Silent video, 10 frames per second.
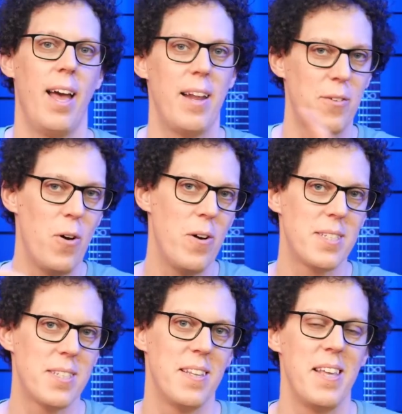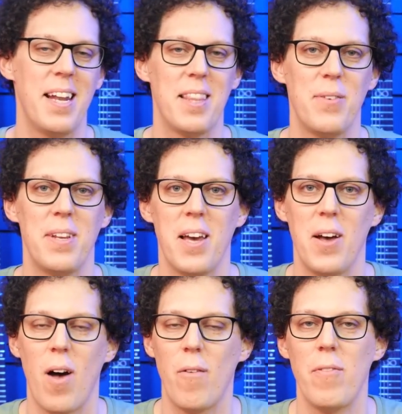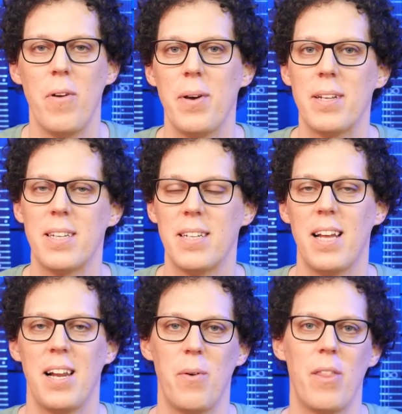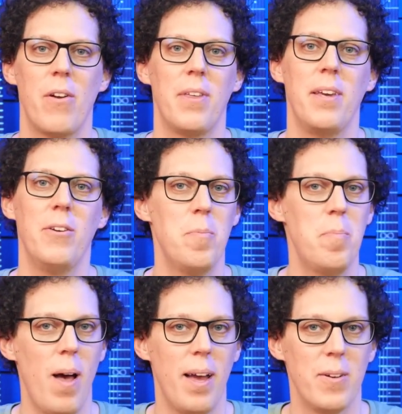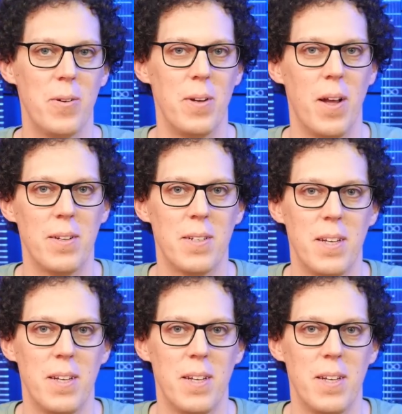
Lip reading: And of course, at the end of the video, I'll review it and tell you whether I think you should buy it or not.